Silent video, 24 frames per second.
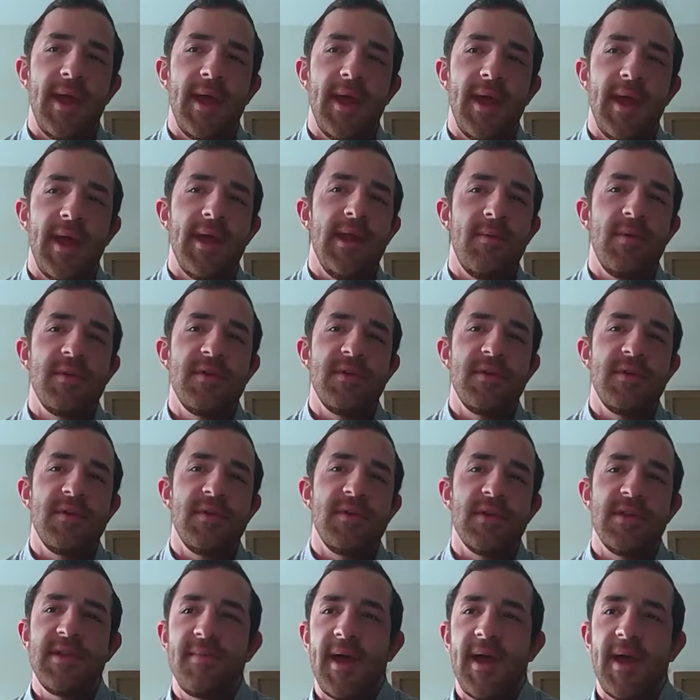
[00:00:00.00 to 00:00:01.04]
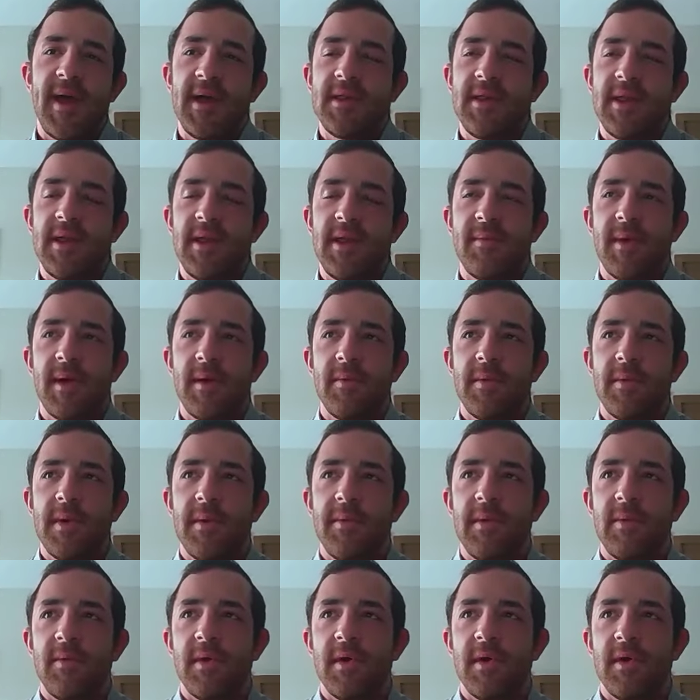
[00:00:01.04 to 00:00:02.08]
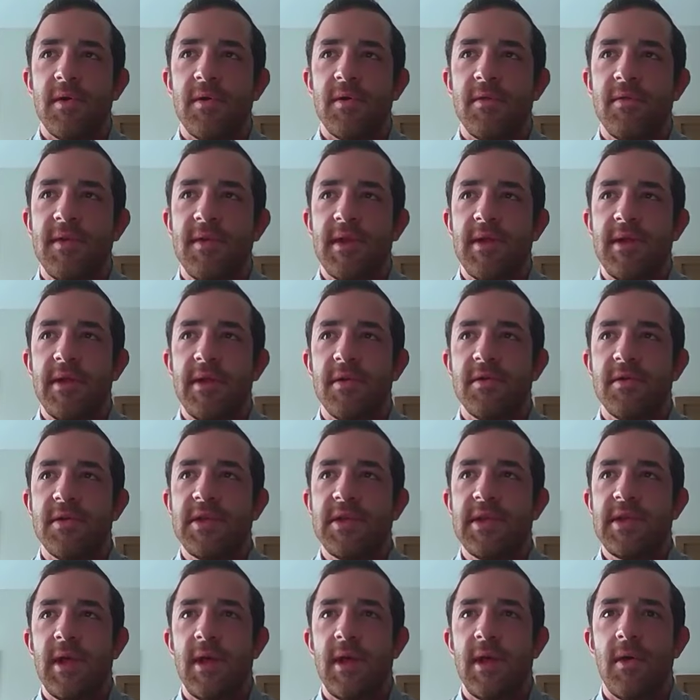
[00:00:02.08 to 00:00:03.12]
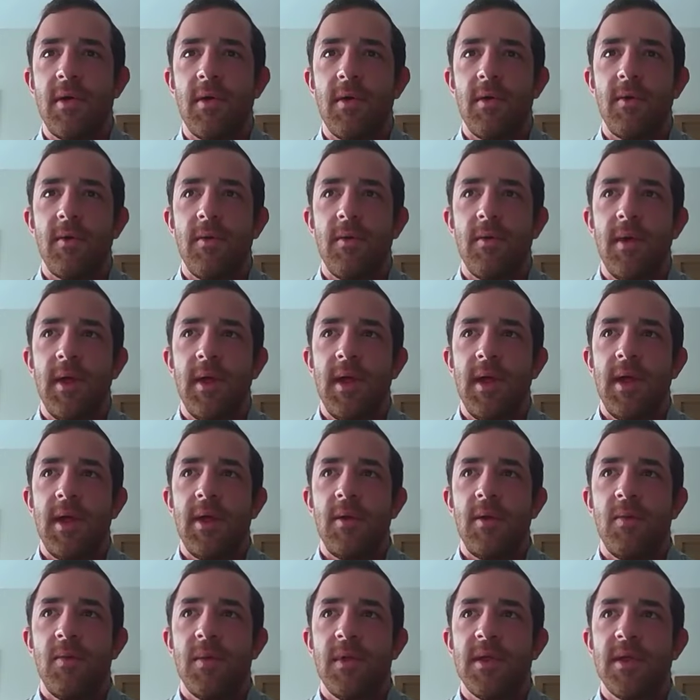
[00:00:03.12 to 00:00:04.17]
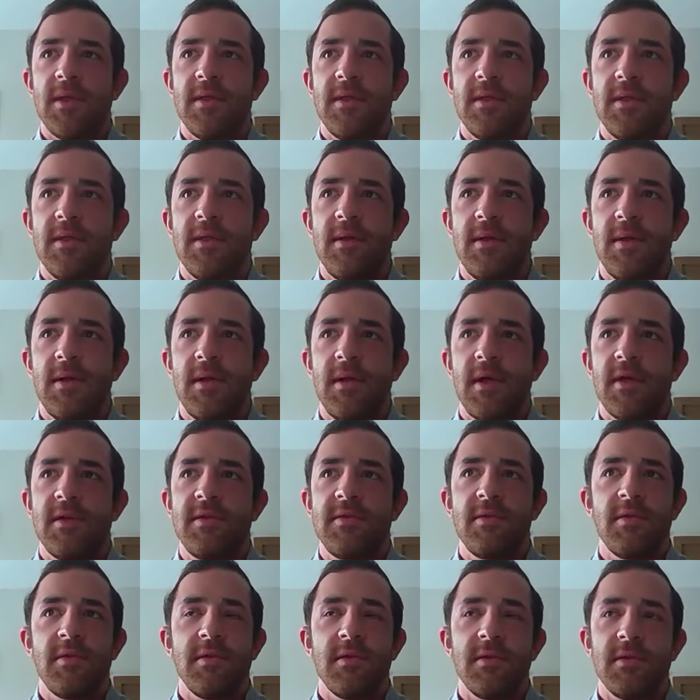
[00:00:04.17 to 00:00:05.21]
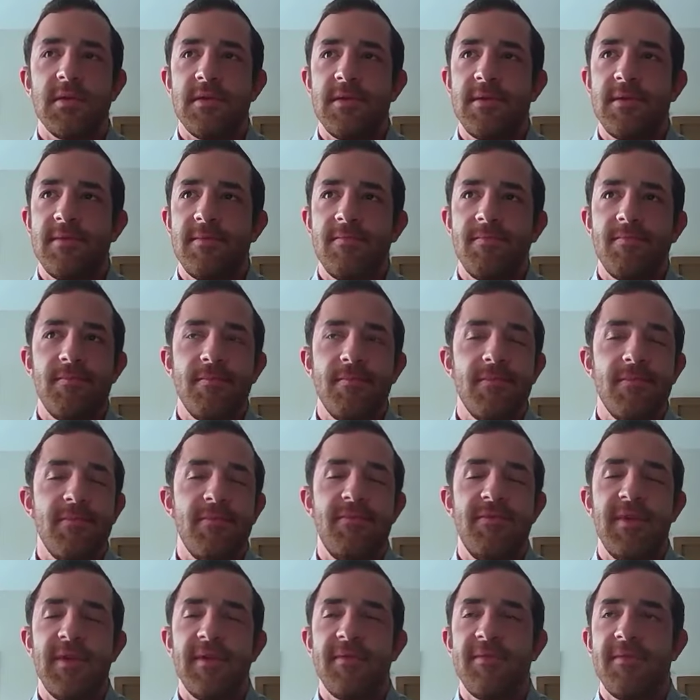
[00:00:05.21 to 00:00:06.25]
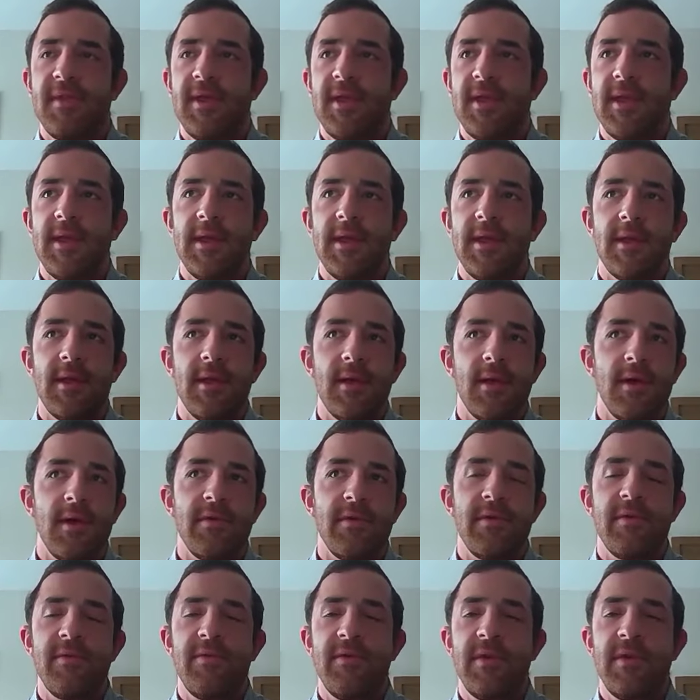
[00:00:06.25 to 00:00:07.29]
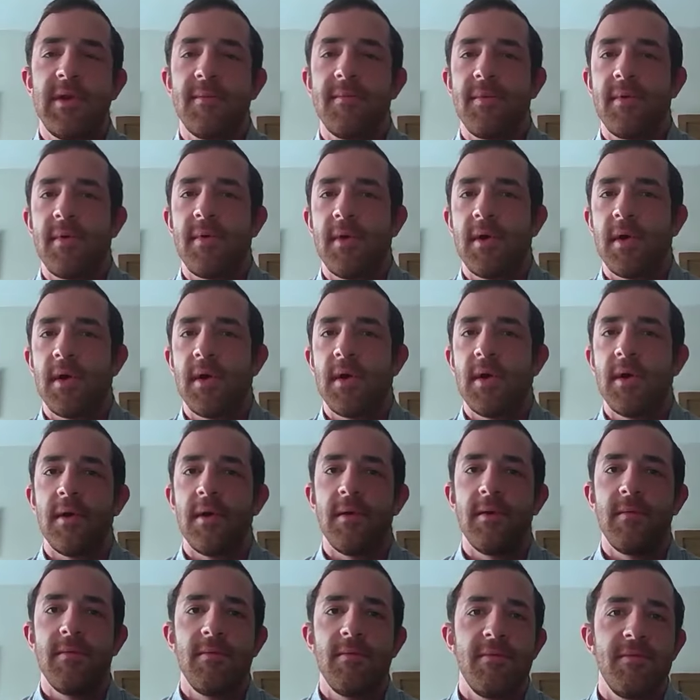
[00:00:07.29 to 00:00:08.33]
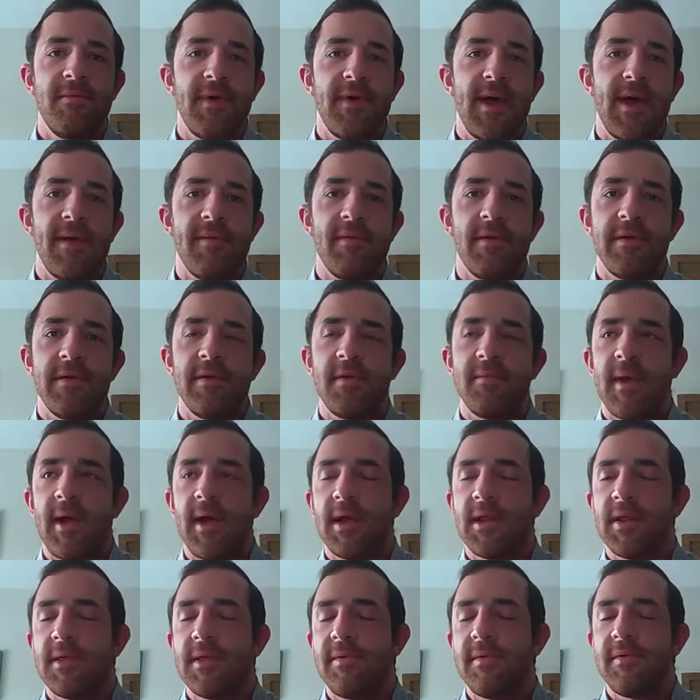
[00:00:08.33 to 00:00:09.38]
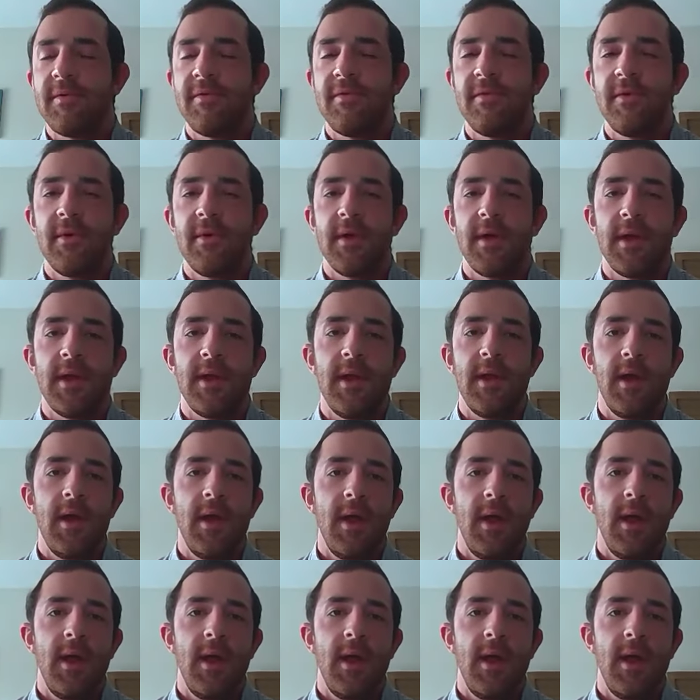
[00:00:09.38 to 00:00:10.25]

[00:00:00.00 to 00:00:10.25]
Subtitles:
Yet, if we just sit back and think about where we were 10 years ago with clusters 50, 100 feet apart, 500 pounds per foot